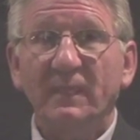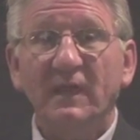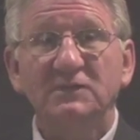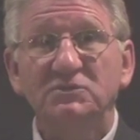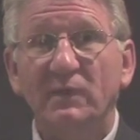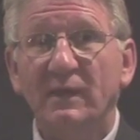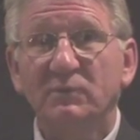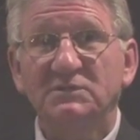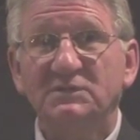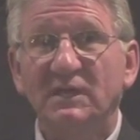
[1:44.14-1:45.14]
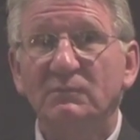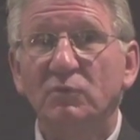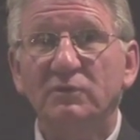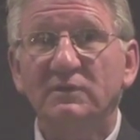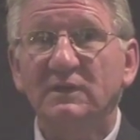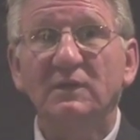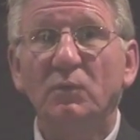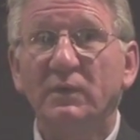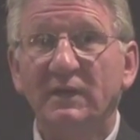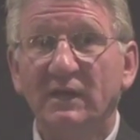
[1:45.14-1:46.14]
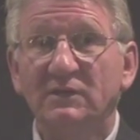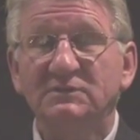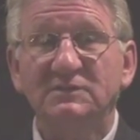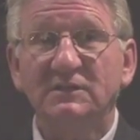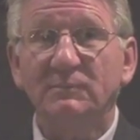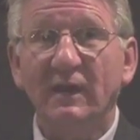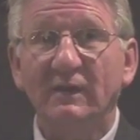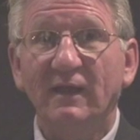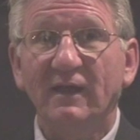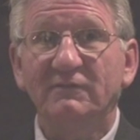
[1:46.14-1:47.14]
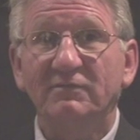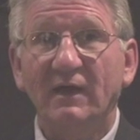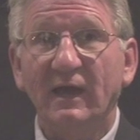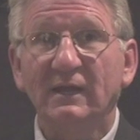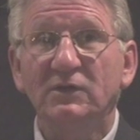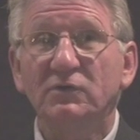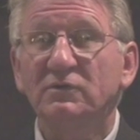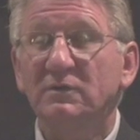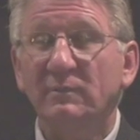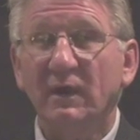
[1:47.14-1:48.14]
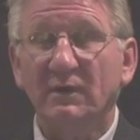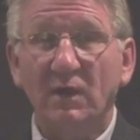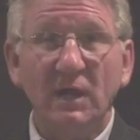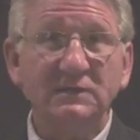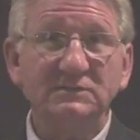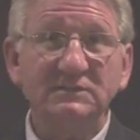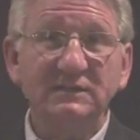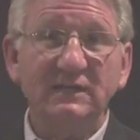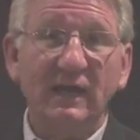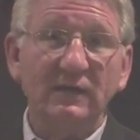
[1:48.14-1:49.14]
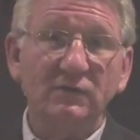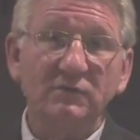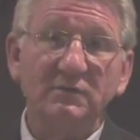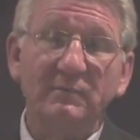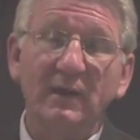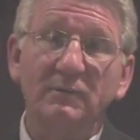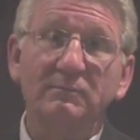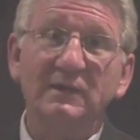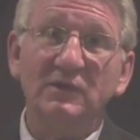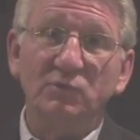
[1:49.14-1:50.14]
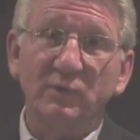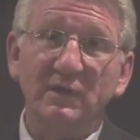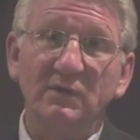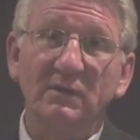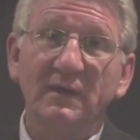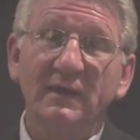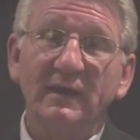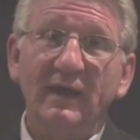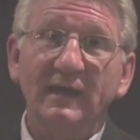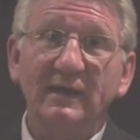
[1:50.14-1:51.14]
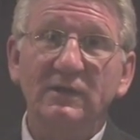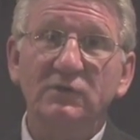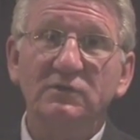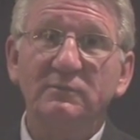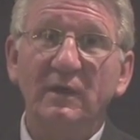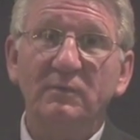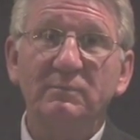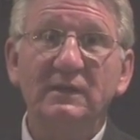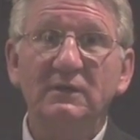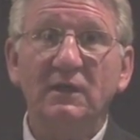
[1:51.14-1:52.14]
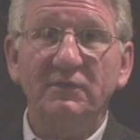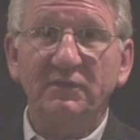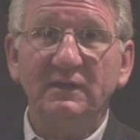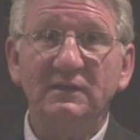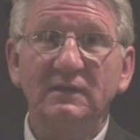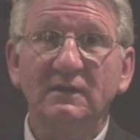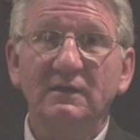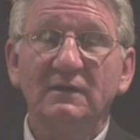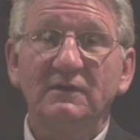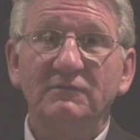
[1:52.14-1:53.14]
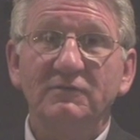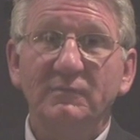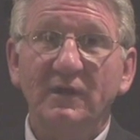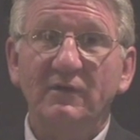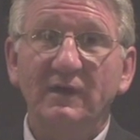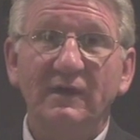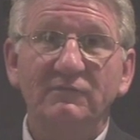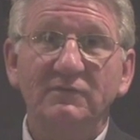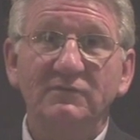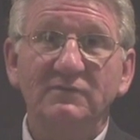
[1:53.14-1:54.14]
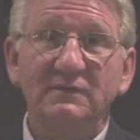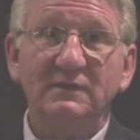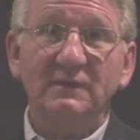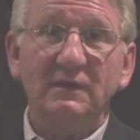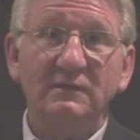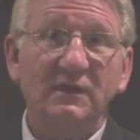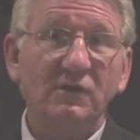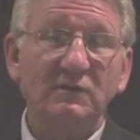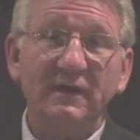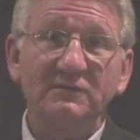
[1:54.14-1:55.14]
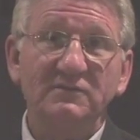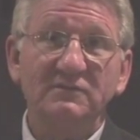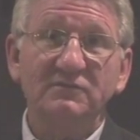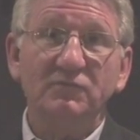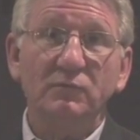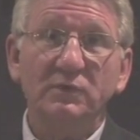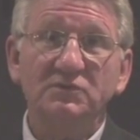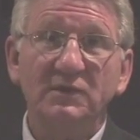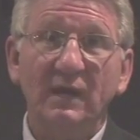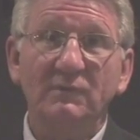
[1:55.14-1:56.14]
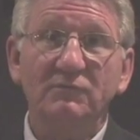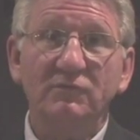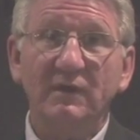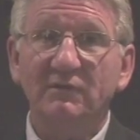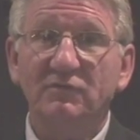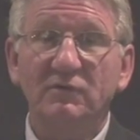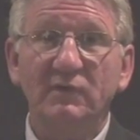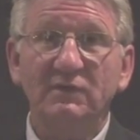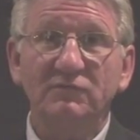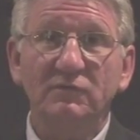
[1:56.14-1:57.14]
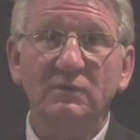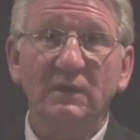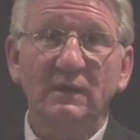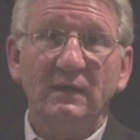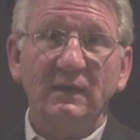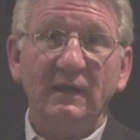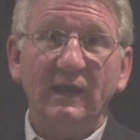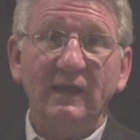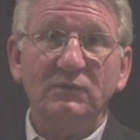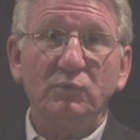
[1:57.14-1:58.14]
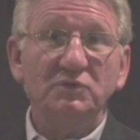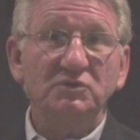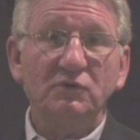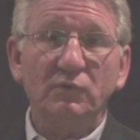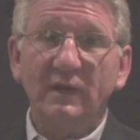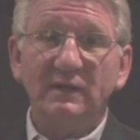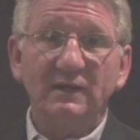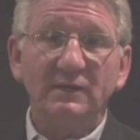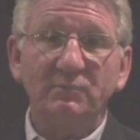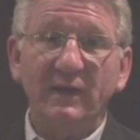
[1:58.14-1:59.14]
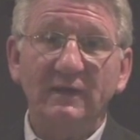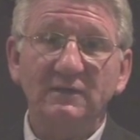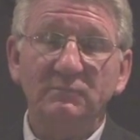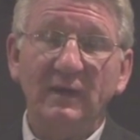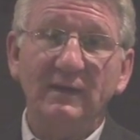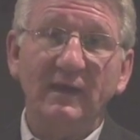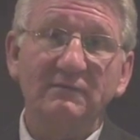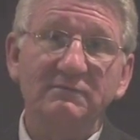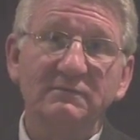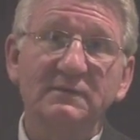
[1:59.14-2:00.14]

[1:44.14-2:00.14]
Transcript: And so I would say more than anyone else in my life, I learned about honesty, I learned about being real, and I learned about being authentic from Harry Evans. They are lessons for which I am forever grateful and which greatly impacted my life.